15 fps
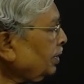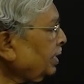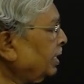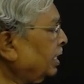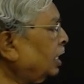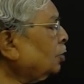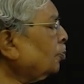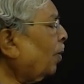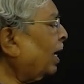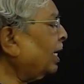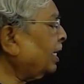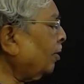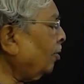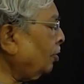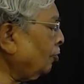this
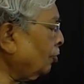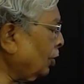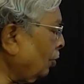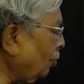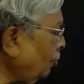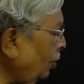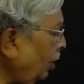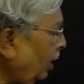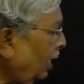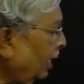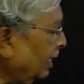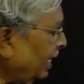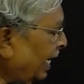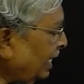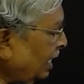part equal to 0,
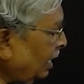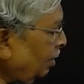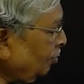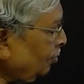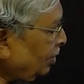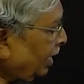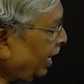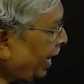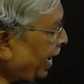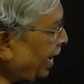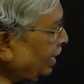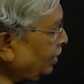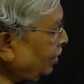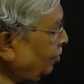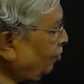that gives
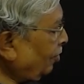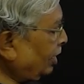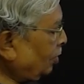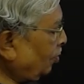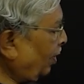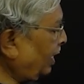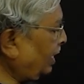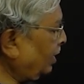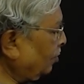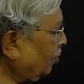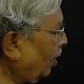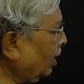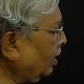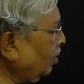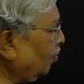x into x minus
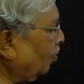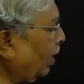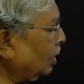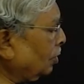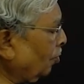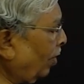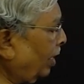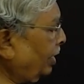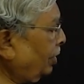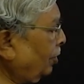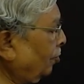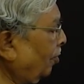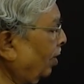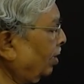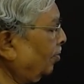1 plus y
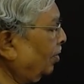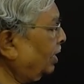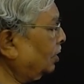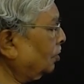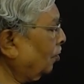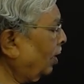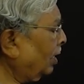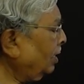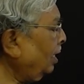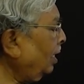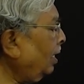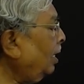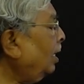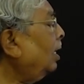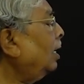into y minus
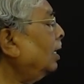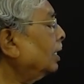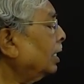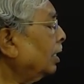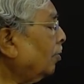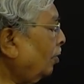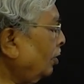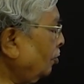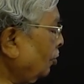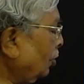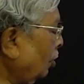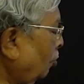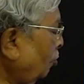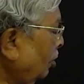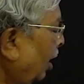1 equal to
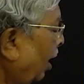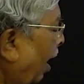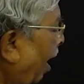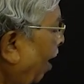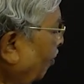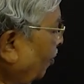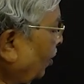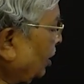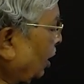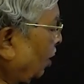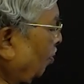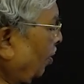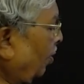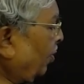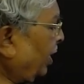0. After
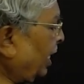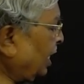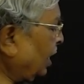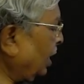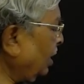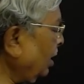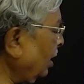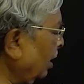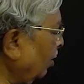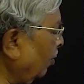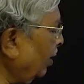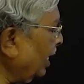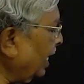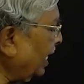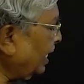simplification, you
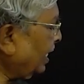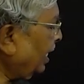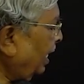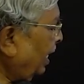will get